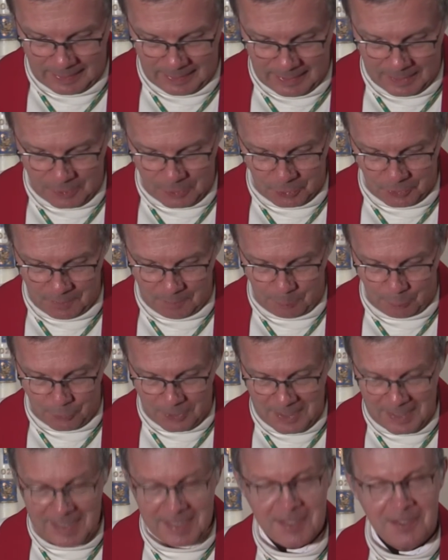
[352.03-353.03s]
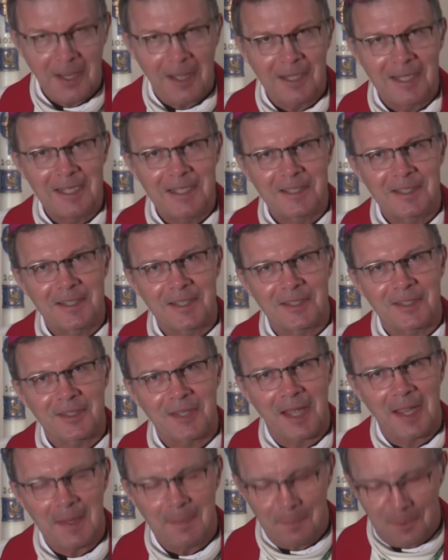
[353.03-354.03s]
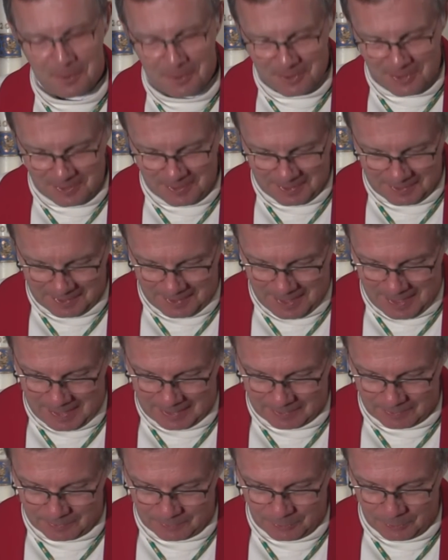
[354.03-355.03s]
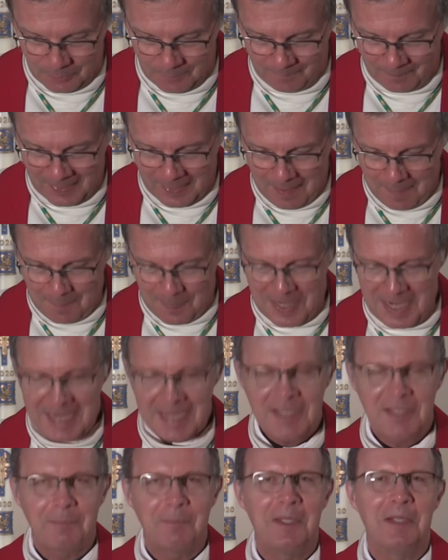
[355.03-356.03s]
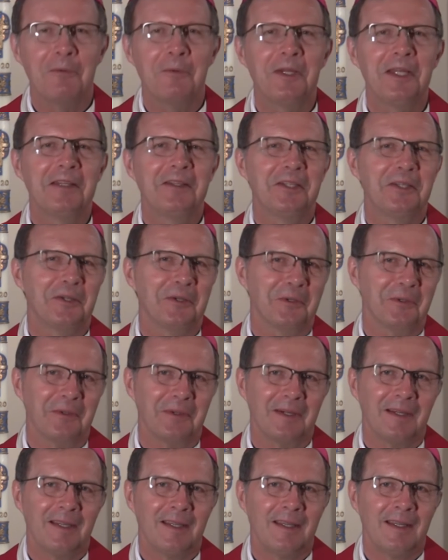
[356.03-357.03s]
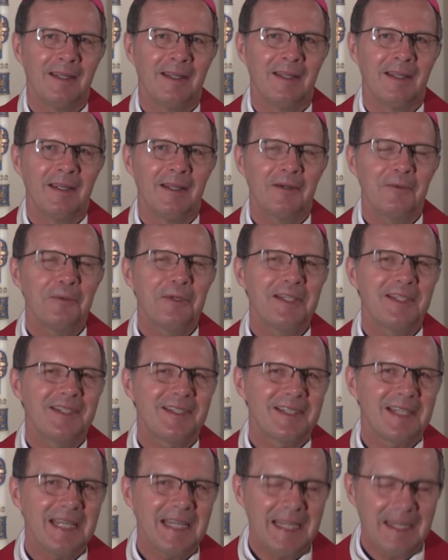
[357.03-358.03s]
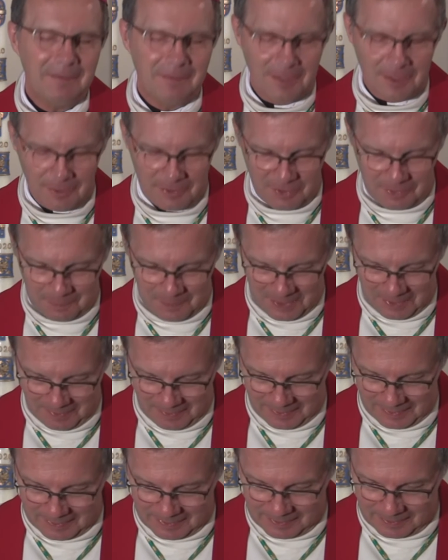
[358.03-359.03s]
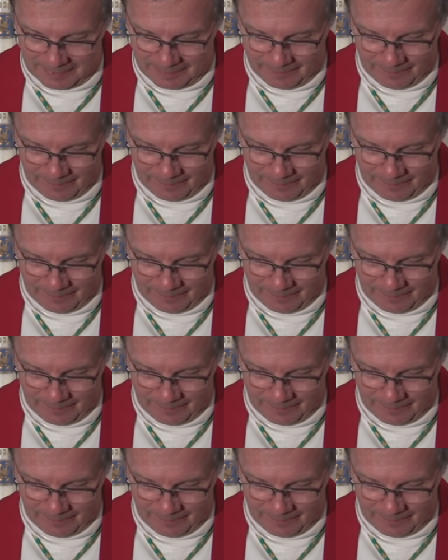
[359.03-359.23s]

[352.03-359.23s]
in turn breathes on his disciples in the locked room, "Peace be with you. Receive the Spirit."